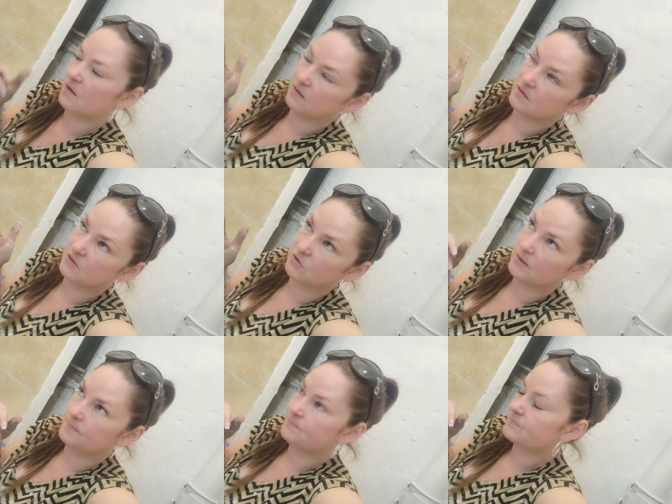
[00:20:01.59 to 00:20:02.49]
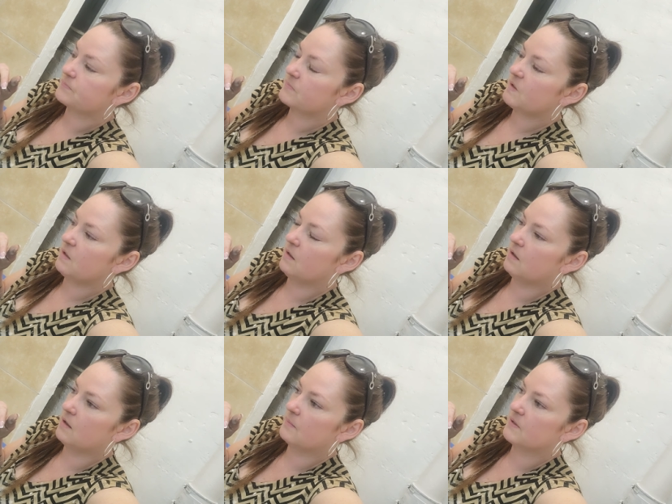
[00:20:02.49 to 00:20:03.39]
essentially. So
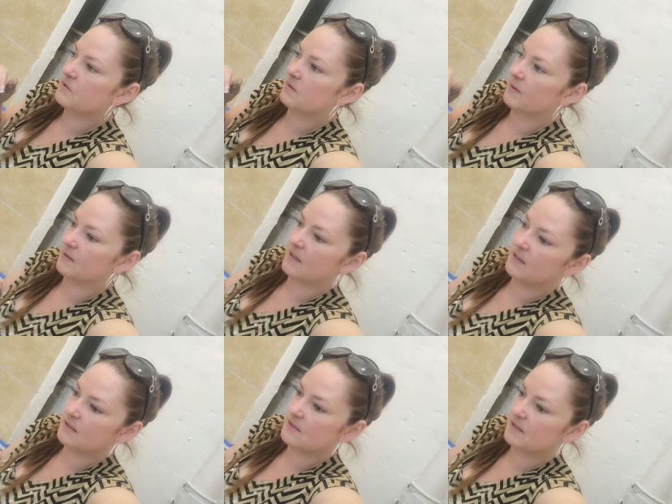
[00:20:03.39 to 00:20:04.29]
I'm gonna lightly